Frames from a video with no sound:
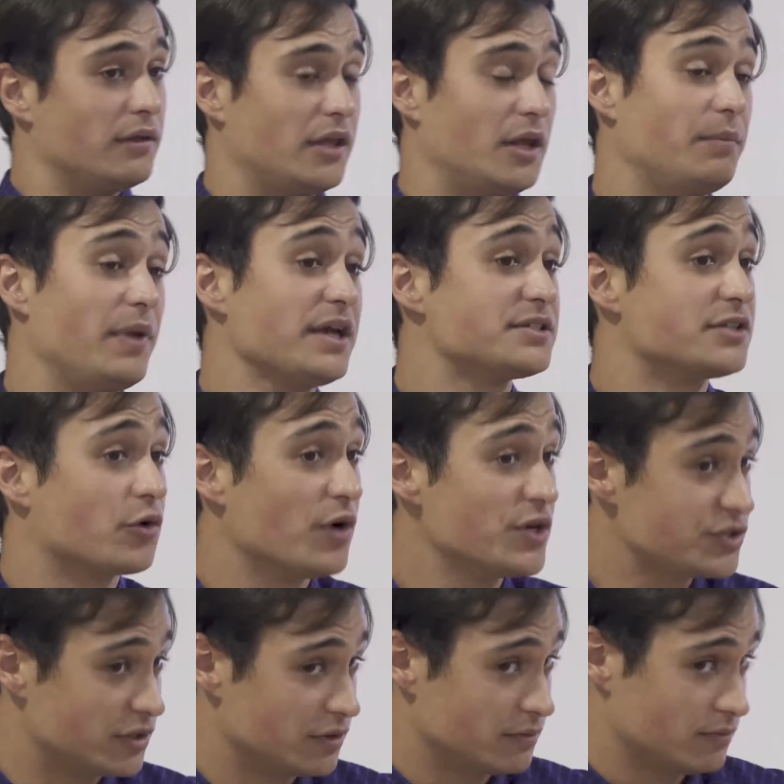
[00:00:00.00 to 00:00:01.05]
that begs the
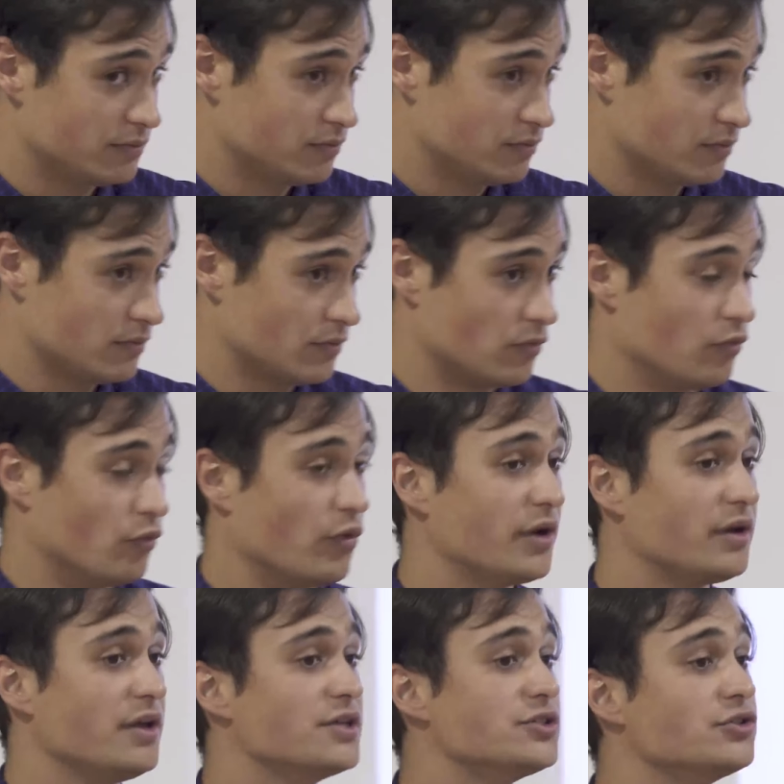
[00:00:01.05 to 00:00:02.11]
question,
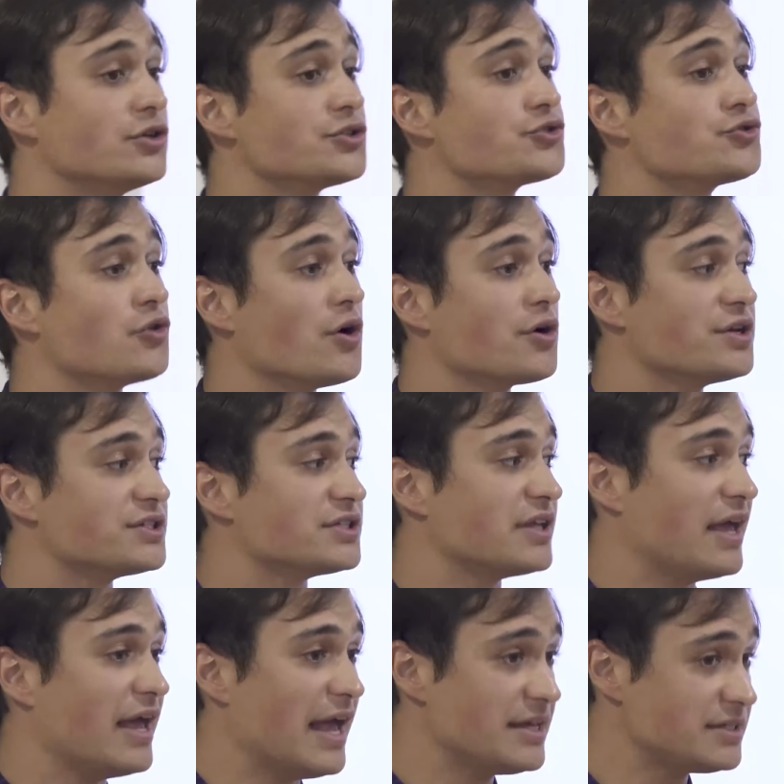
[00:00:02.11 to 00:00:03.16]
what is your
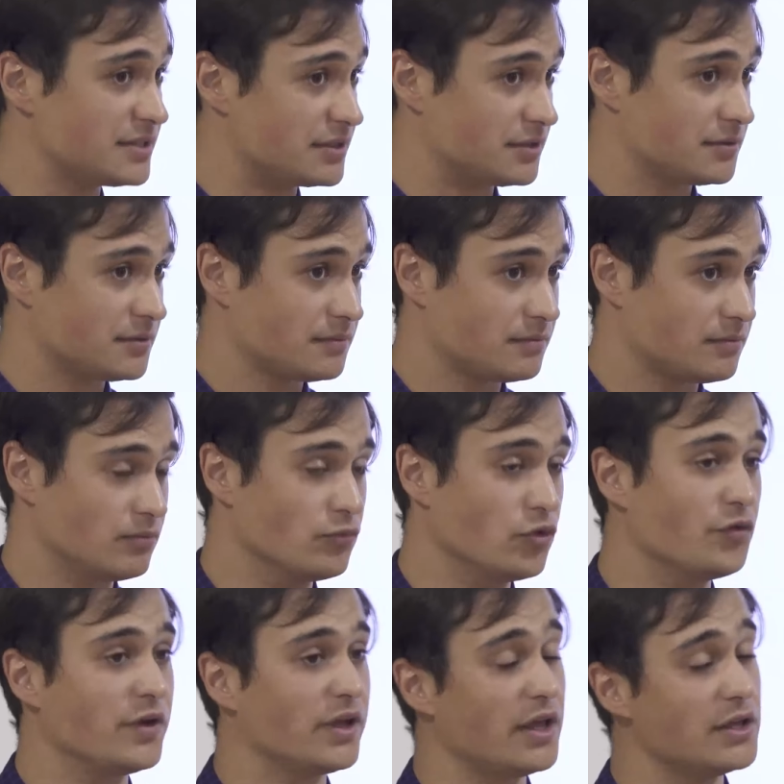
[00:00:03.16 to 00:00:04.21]
strongest asset
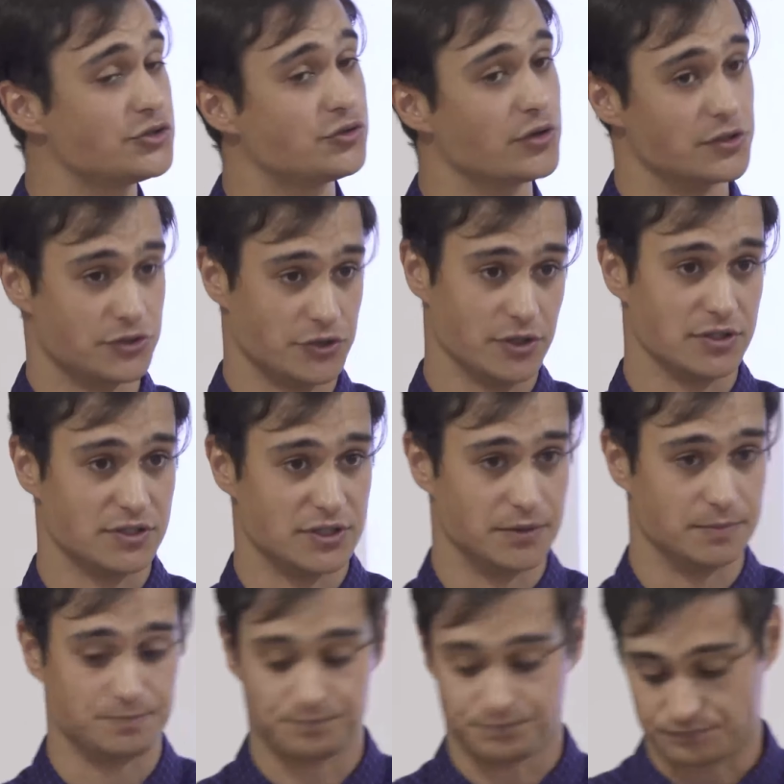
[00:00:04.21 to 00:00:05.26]
moving into
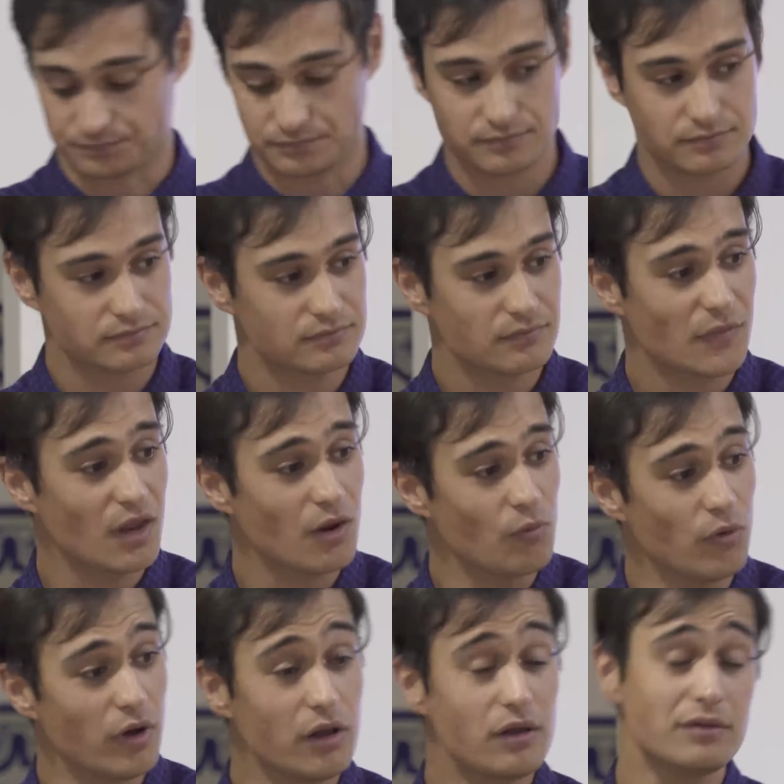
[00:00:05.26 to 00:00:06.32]
uncertainty?
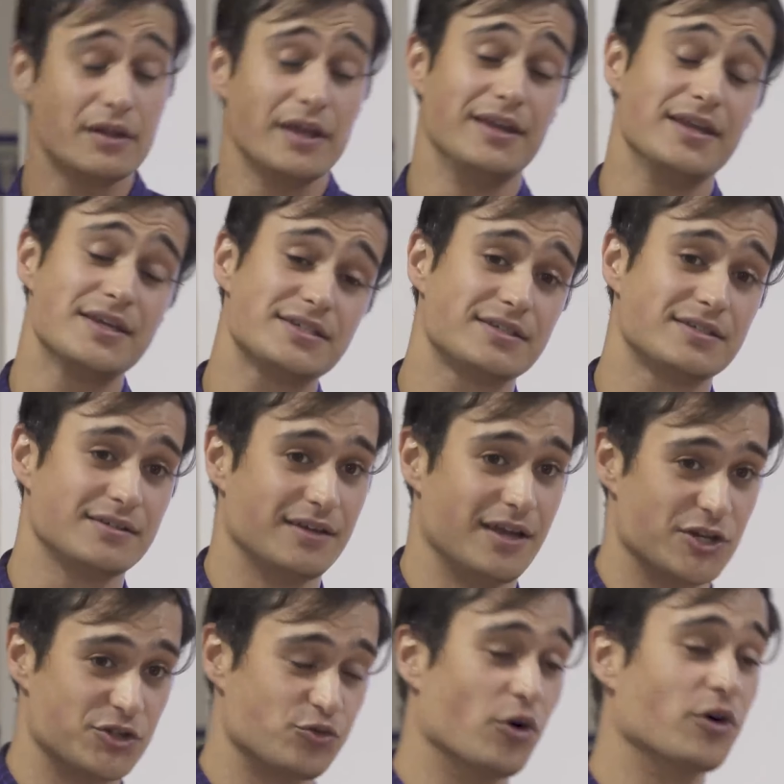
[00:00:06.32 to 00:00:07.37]
Well, it is
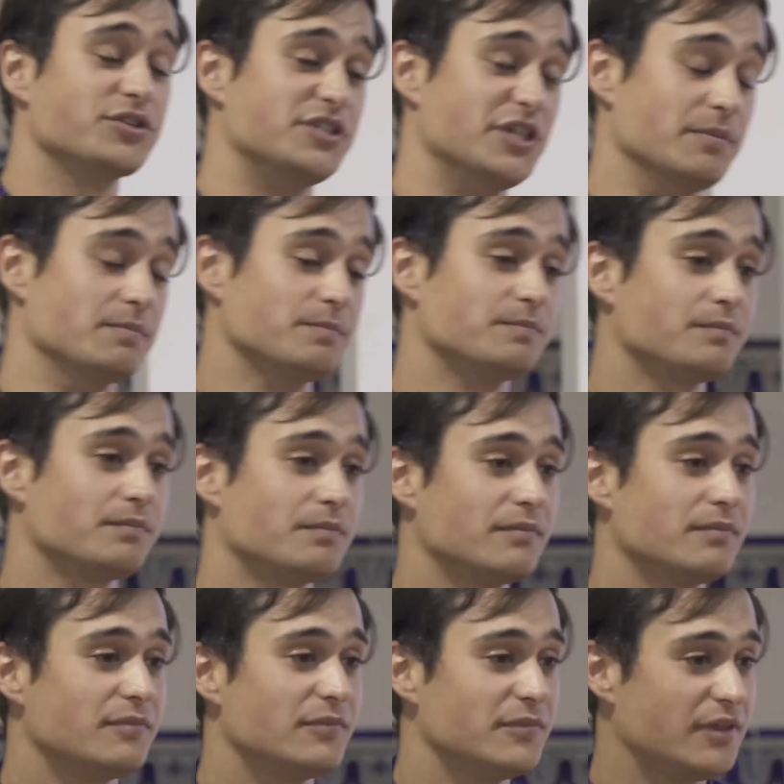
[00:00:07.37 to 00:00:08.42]
a strong team.
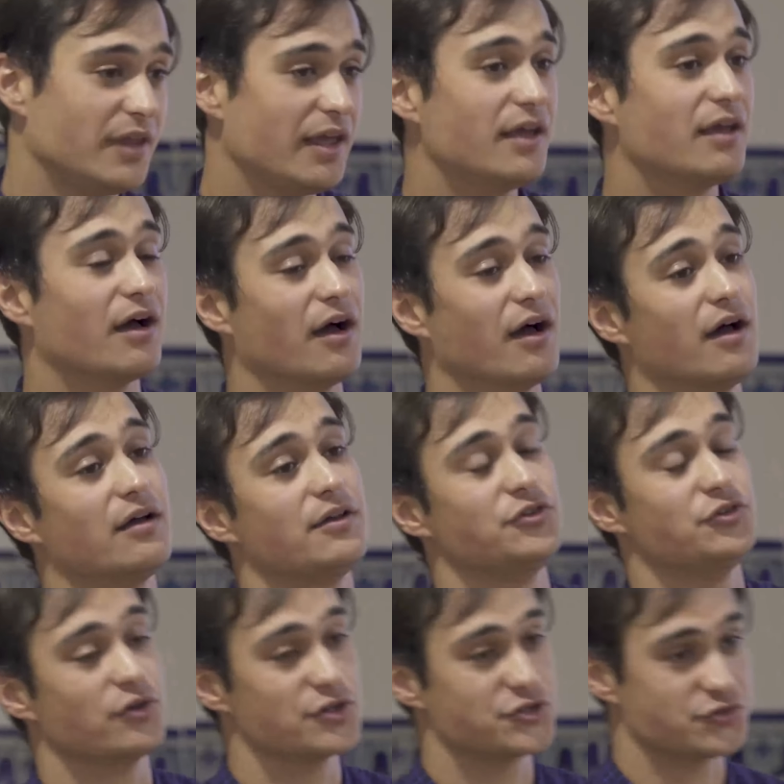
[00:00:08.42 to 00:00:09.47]
They are
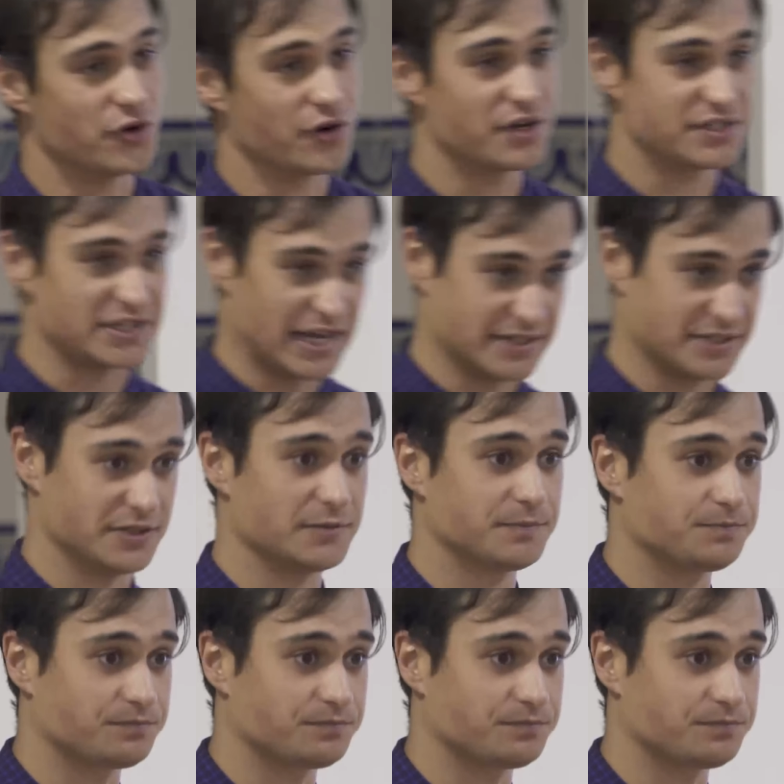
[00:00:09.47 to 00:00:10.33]
your strongest asset.